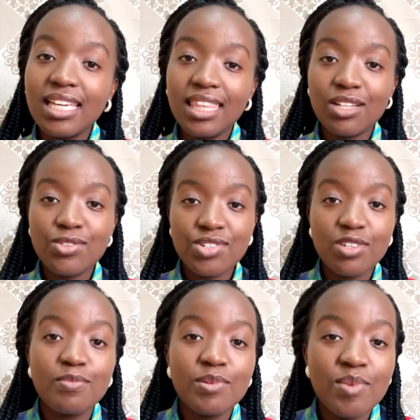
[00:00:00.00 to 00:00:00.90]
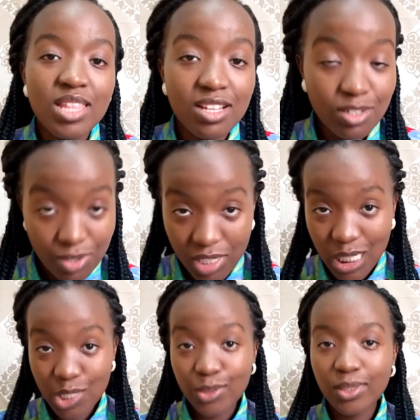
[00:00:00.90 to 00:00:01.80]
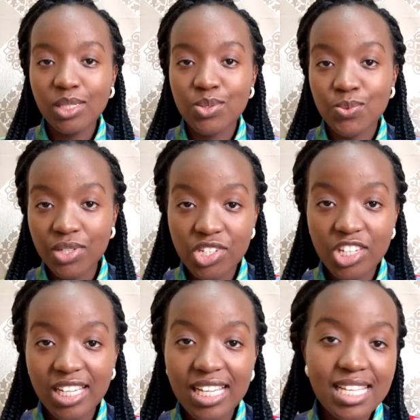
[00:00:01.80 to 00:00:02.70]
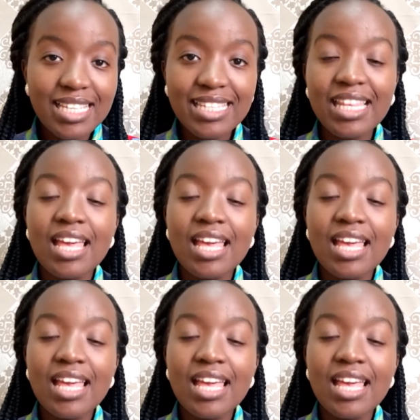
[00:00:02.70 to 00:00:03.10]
that we remember that God is always watching us,